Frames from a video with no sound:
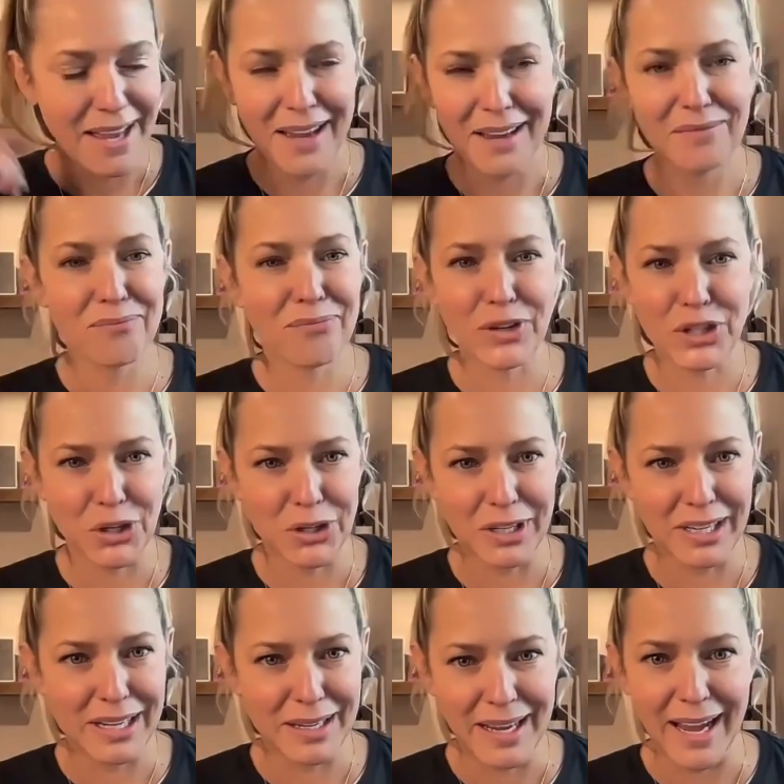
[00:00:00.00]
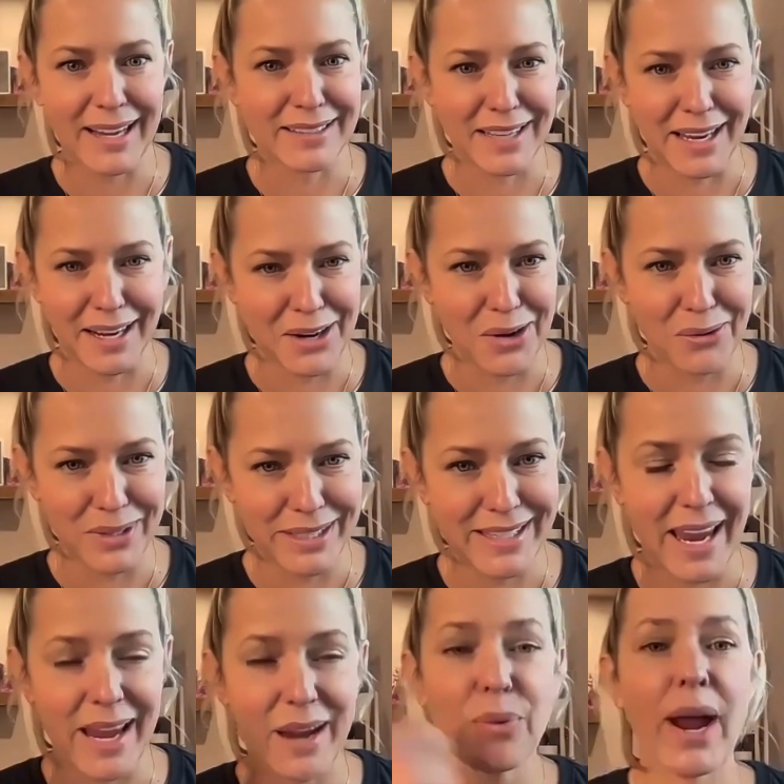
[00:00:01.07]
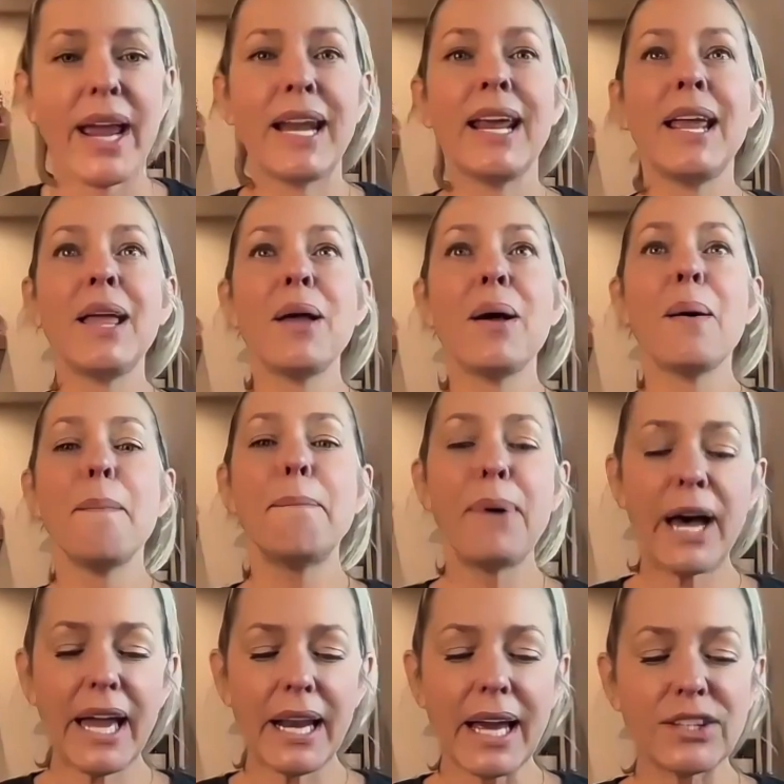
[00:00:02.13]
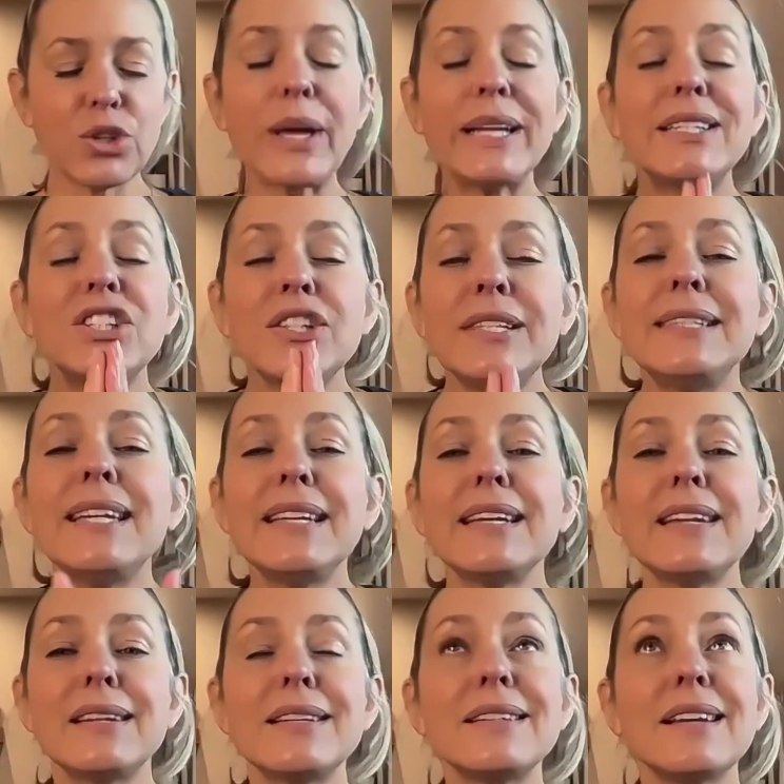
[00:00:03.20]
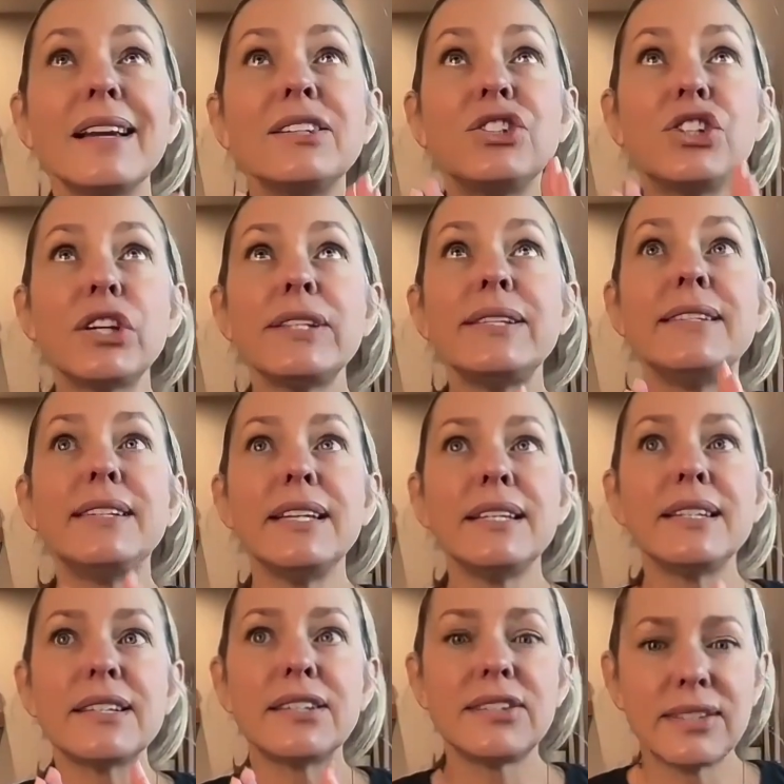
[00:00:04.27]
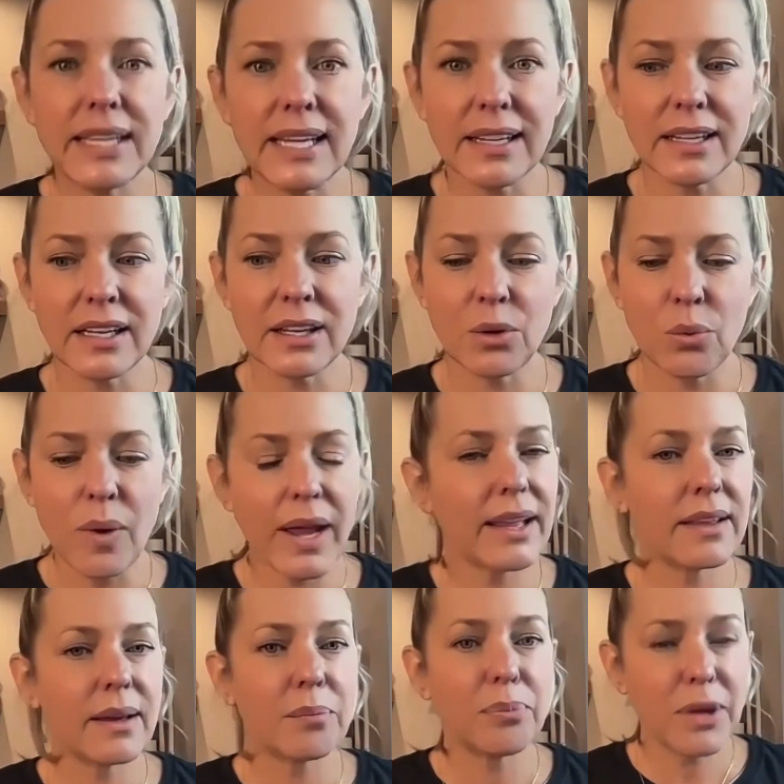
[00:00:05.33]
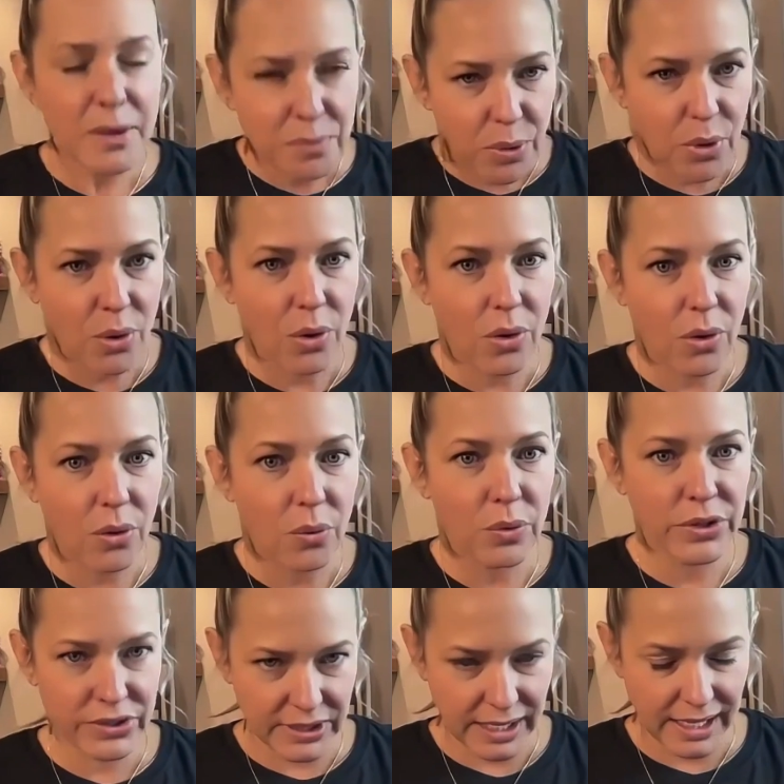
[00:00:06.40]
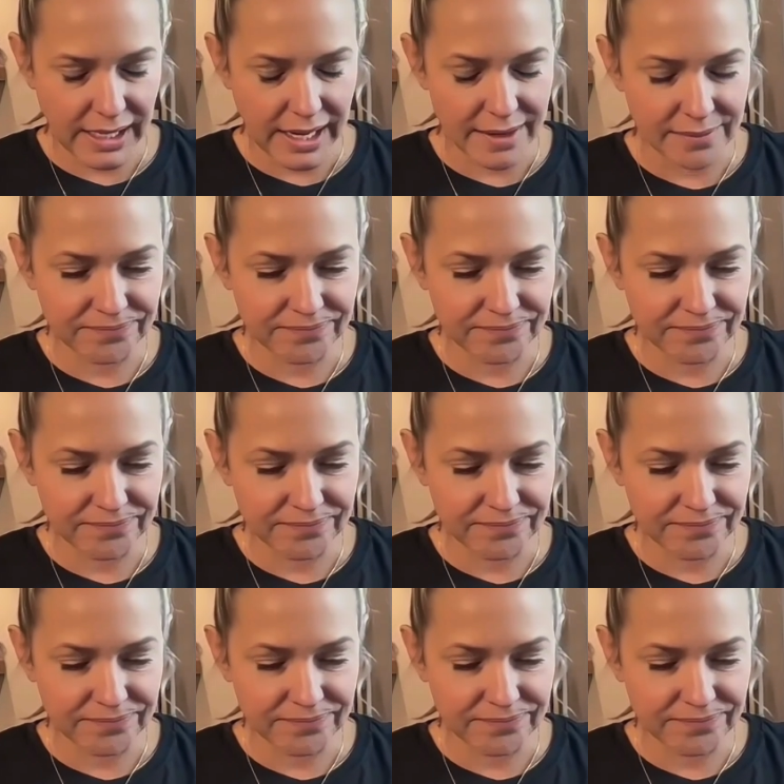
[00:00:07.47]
fraternity guys I know would say, right? But I just didn't see it in the way that people were seeing it.